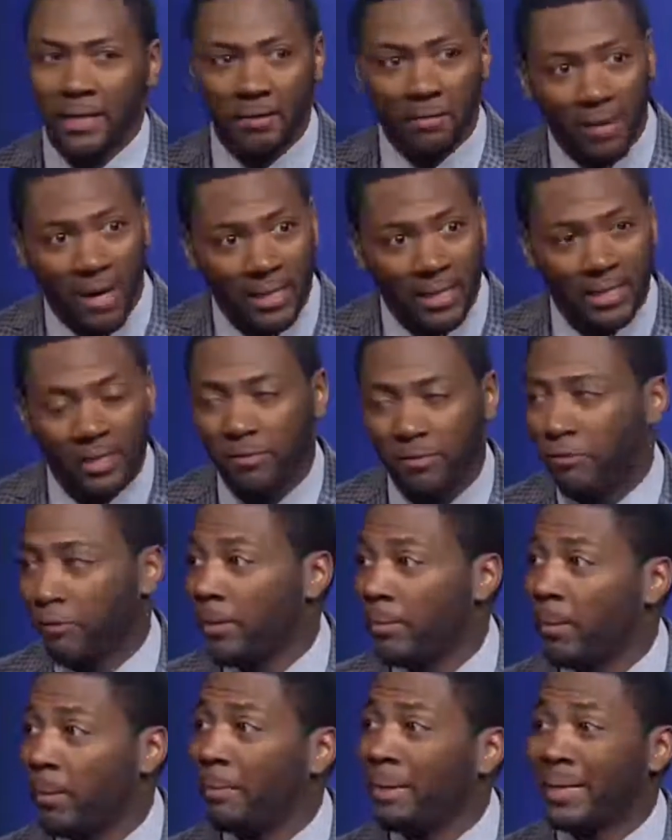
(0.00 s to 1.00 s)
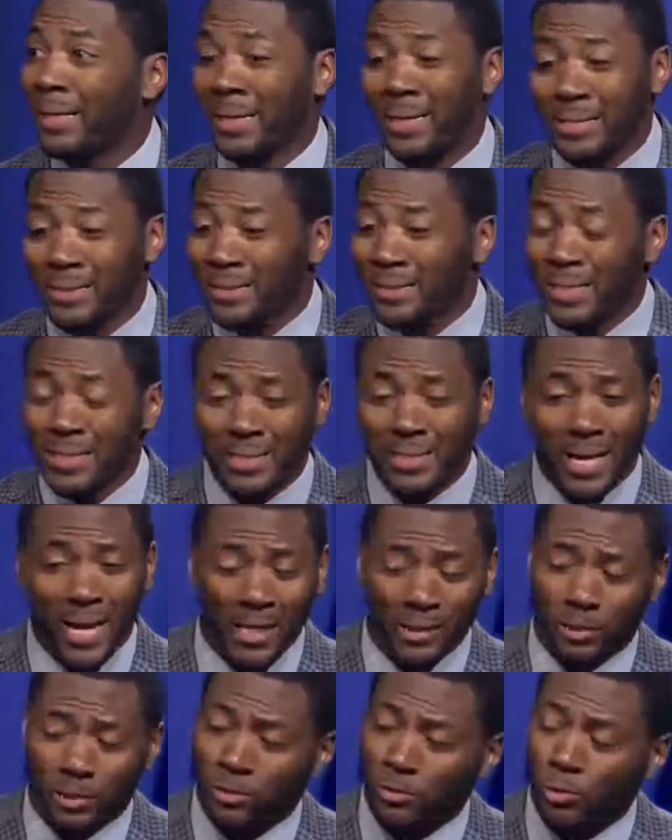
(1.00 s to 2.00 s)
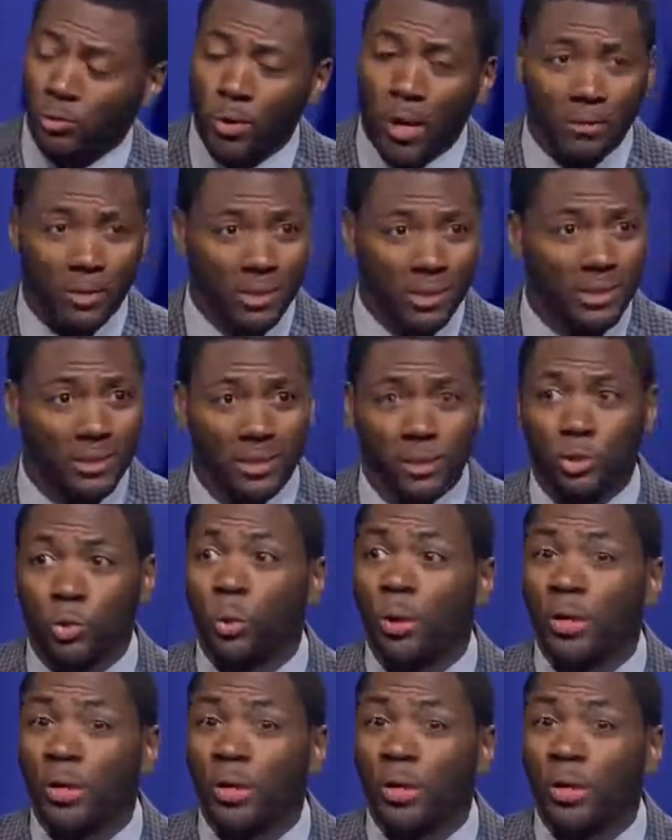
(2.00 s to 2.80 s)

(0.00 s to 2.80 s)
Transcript: and Devontae Freeman, because these guys throughout the season,